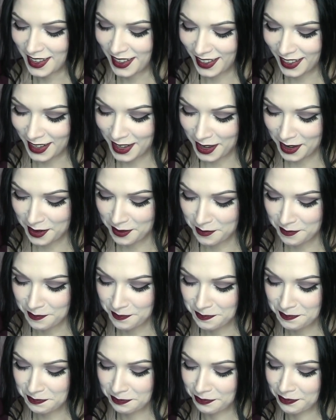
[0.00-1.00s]

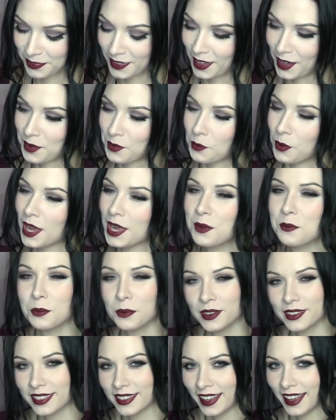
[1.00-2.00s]
Why
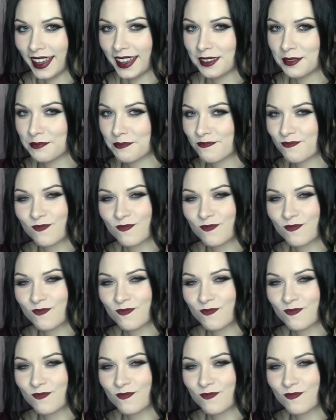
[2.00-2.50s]
would they?